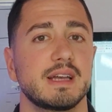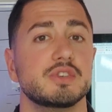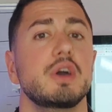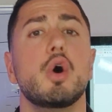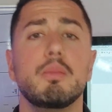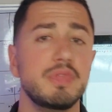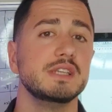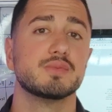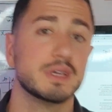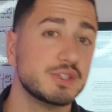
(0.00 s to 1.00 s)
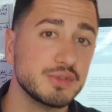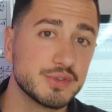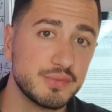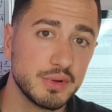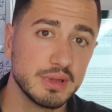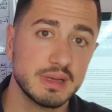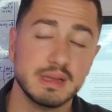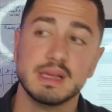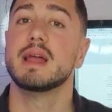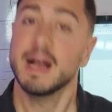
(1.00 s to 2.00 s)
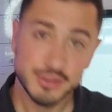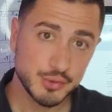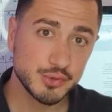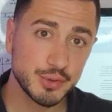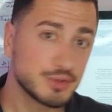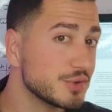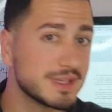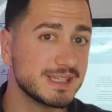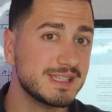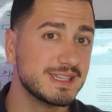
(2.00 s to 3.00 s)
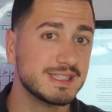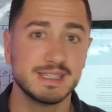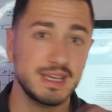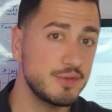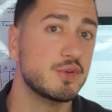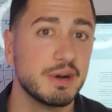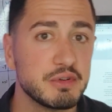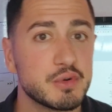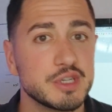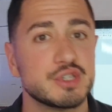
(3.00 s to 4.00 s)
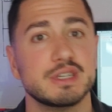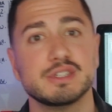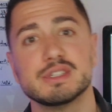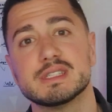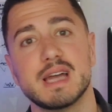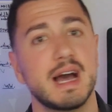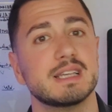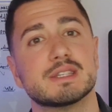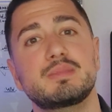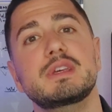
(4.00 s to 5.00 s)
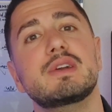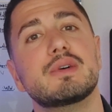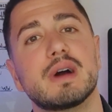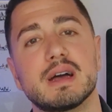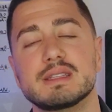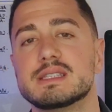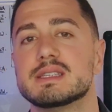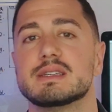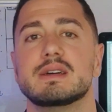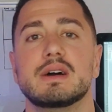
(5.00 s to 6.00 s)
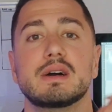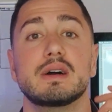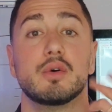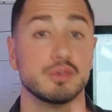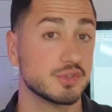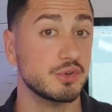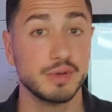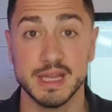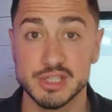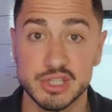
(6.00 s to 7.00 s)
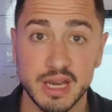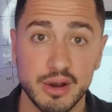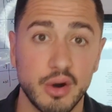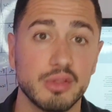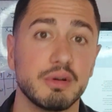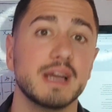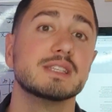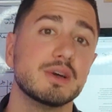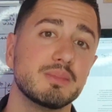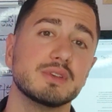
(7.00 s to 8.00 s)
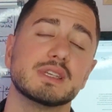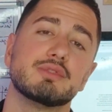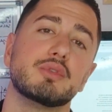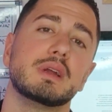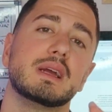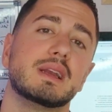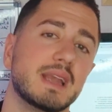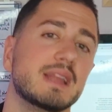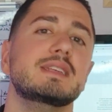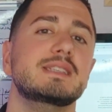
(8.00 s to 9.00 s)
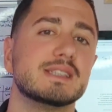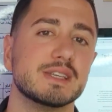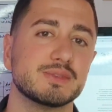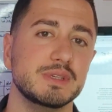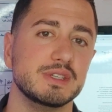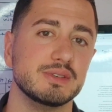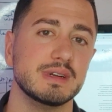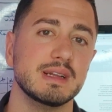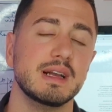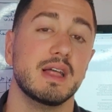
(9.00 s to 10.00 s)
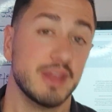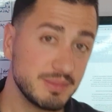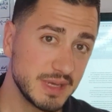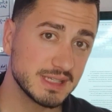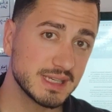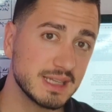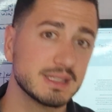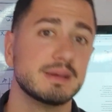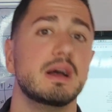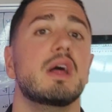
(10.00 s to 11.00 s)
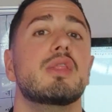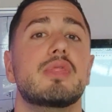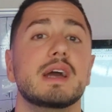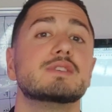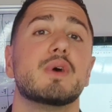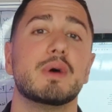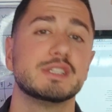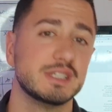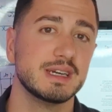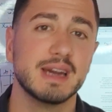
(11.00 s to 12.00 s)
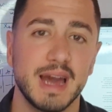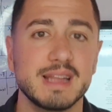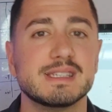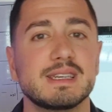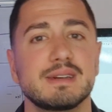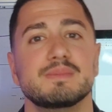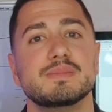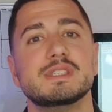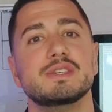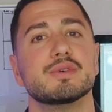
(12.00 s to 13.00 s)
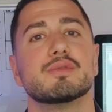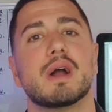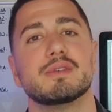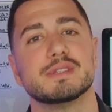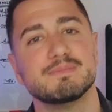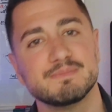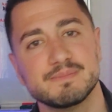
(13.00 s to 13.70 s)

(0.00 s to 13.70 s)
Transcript: So I hope this was useful. As usual, don't hesitate. If you have a question, just ask below, and also you can share other examples that we'll gladly discuss with you. That being said, thanks for watching and see you around.